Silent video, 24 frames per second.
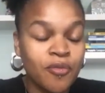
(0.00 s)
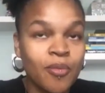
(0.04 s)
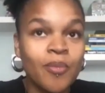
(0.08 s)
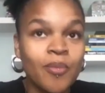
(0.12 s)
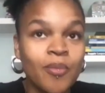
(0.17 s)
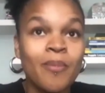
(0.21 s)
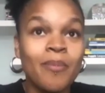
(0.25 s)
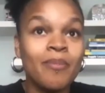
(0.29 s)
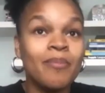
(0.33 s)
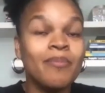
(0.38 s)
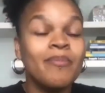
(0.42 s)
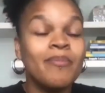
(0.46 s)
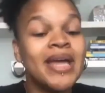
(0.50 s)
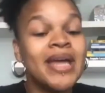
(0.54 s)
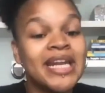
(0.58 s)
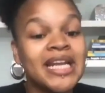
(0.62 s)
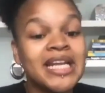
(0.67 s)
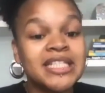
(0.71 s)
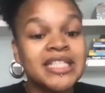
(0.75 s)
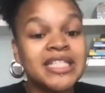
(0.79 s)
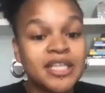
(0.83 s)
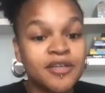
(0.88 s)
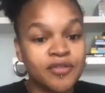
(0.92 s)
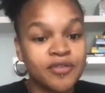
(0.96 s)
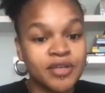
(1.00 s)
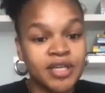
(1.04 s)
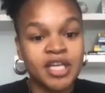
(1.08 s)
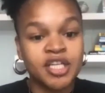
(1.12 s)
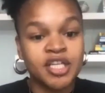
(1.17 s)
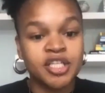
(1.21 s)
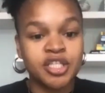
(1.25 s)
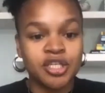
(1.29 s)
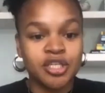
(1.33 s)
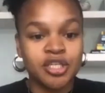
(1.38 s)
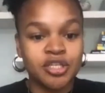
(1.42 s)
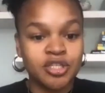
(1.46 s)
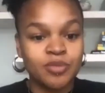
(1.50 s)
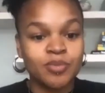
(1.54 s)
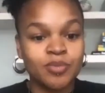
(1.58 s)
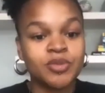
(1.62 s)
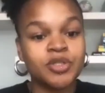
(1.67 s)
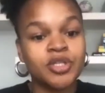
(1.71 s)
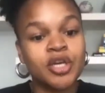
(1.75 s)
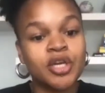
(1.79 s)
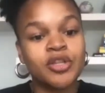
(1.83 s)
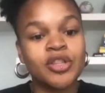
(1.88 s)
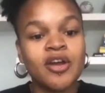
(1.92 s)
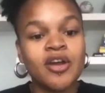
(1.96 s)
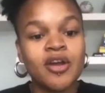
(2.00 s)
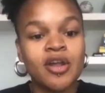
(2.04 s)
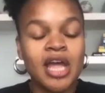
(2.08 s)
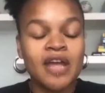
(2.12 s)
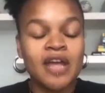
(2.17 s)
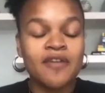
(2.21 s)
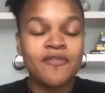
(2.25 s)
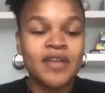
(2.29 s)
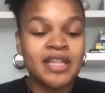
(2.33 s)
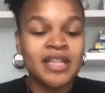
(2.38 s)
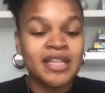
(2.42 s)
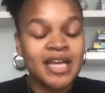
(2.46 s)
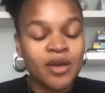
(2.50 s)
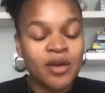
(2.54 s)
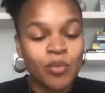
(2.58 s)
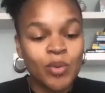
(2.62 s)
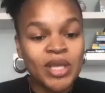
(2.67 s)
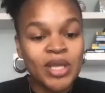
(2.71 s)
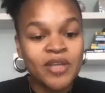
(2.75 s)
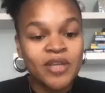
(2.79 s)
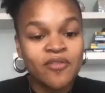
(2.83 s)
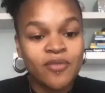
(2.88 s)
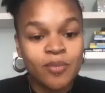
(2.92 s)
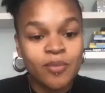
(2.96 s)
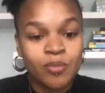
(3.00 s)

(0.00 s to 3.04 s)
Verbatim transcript: m- many different issues. So that I think that we